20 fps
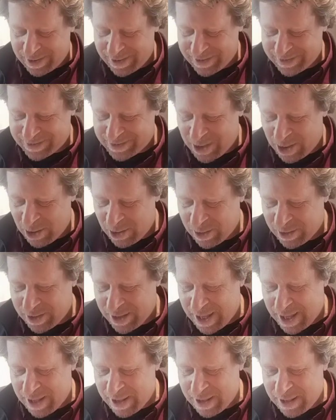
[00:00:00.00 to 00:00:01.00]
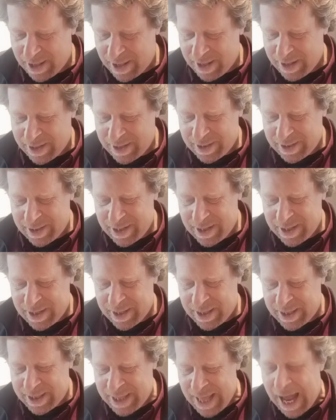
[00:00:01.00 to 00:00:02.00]
So the,
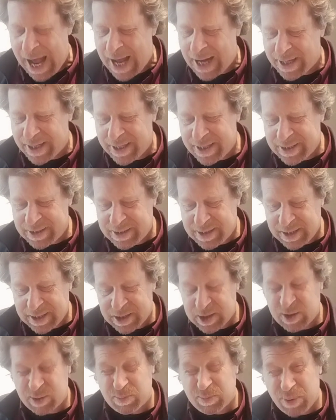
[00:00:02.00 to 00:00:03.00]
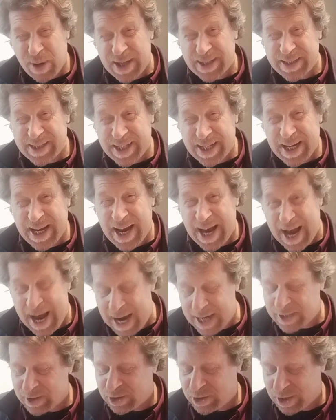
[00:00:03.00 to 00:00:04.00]
the, that is expressing
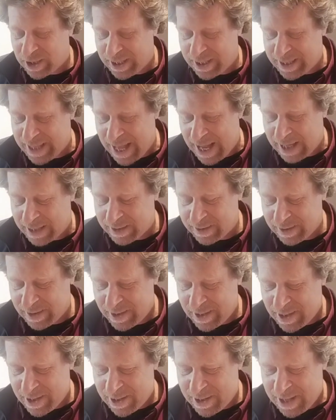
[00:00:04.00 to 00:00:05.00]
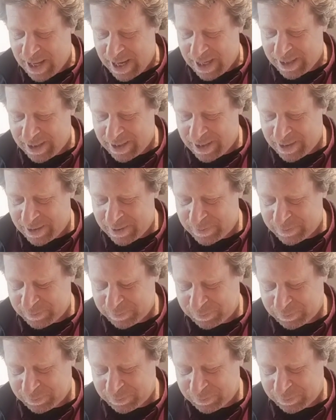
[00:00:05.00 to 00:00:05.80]
actually that, that um,